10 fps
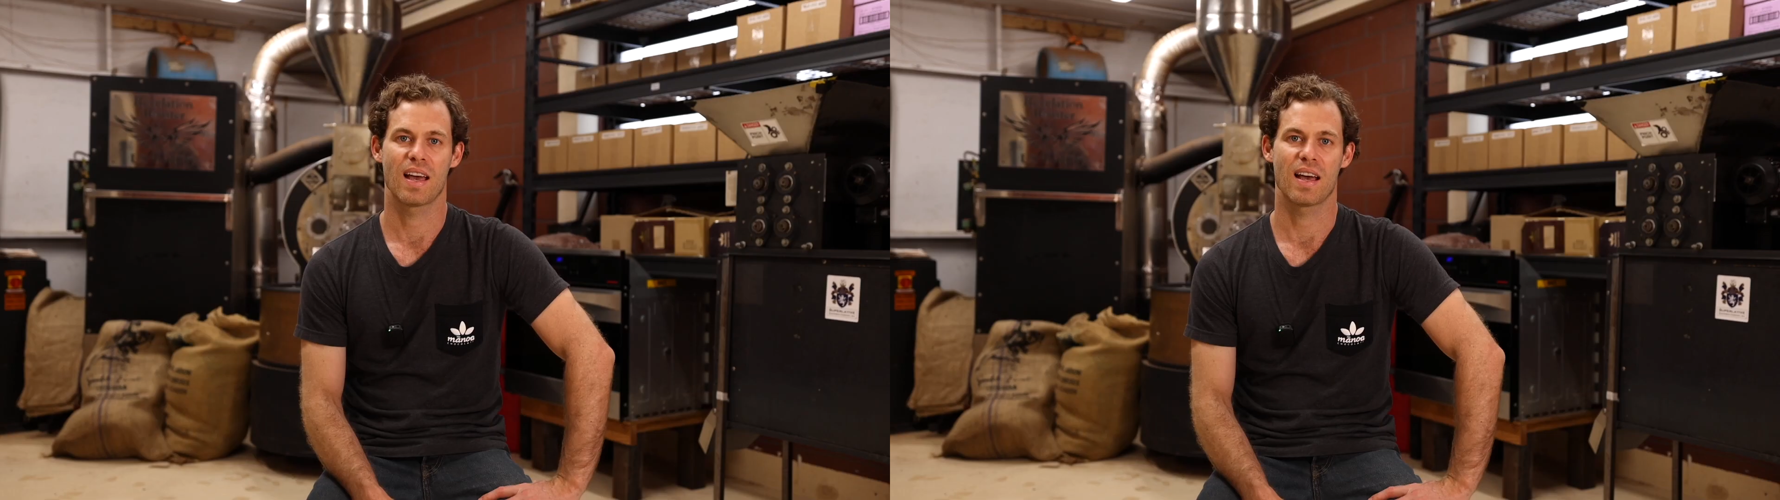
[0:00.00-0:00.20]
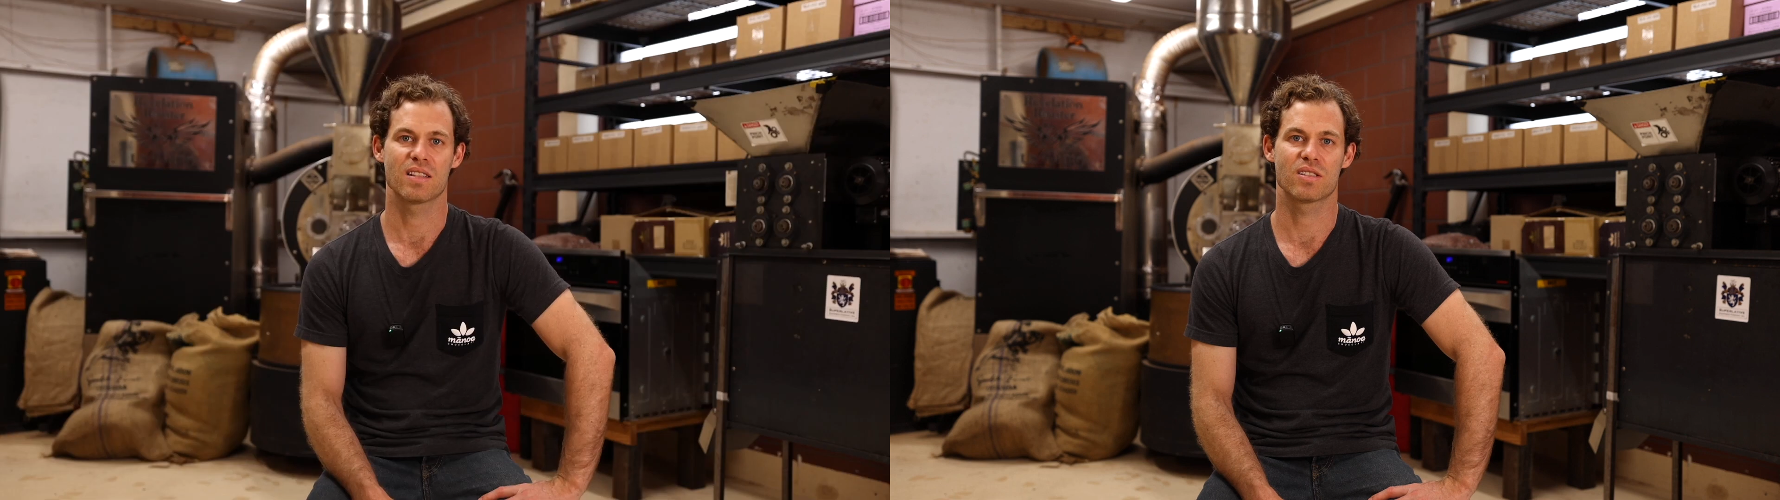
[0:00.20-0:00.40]

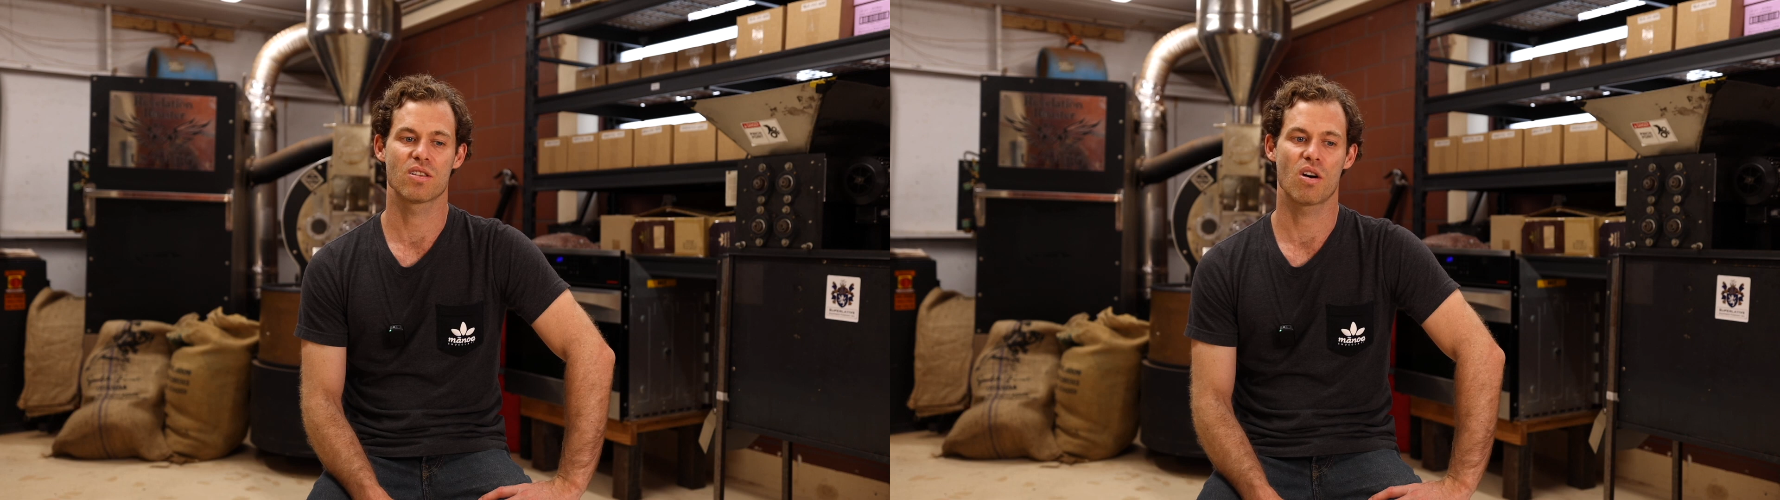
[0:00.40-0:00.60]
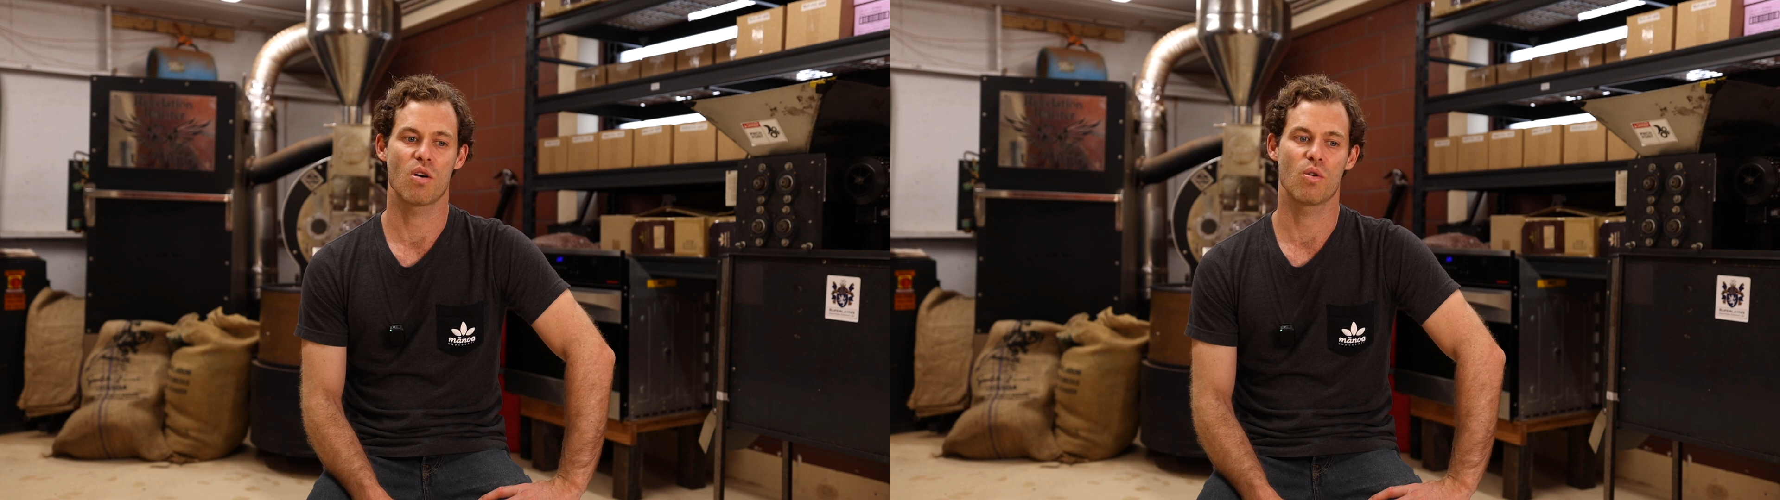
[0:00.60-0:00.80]
And
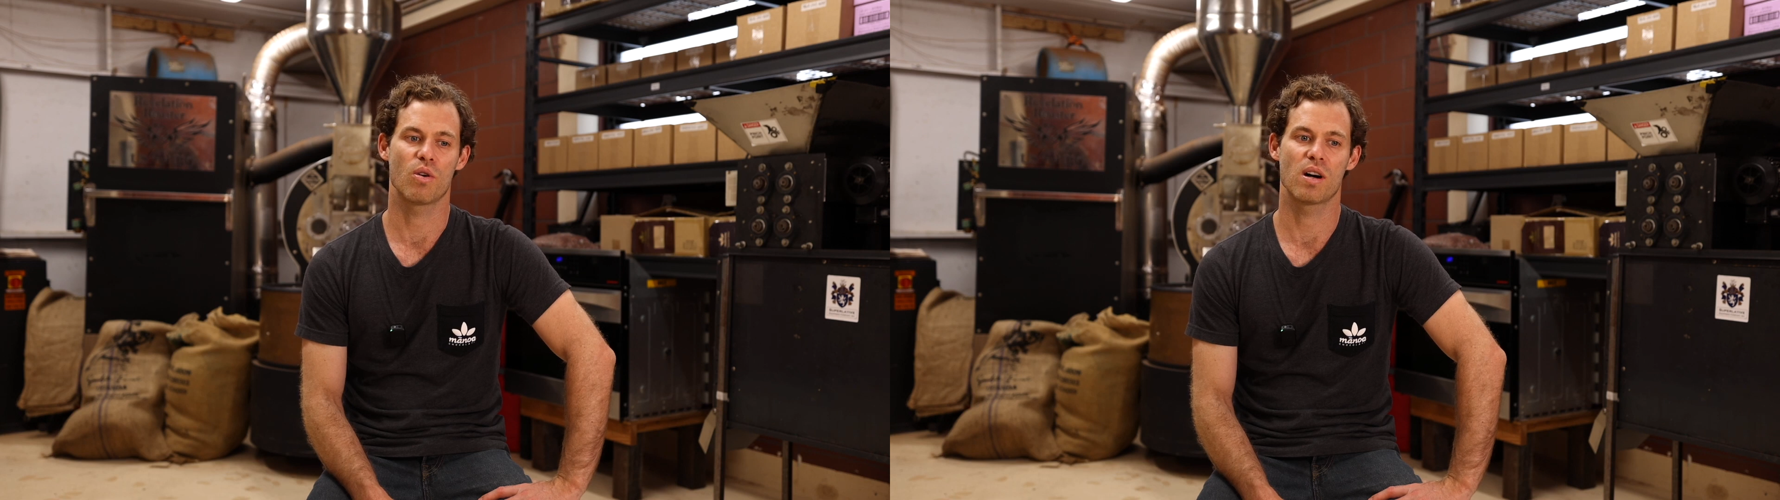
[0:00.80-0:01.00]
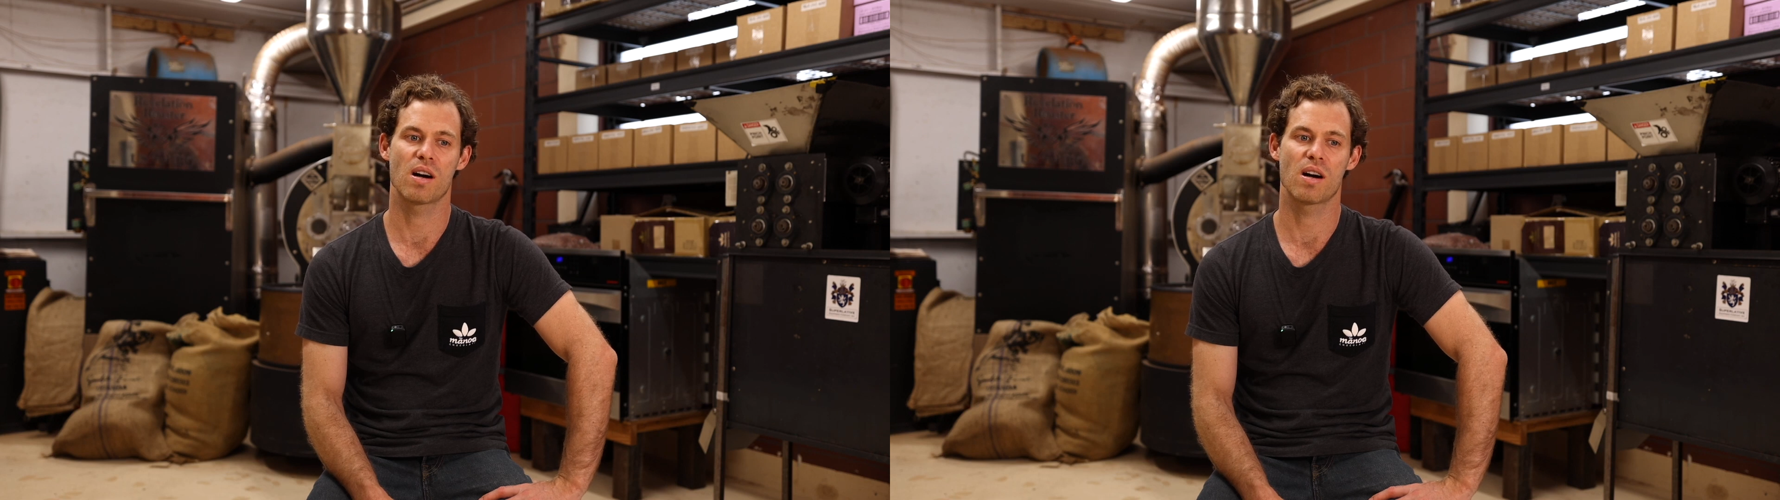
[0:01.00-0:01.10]
so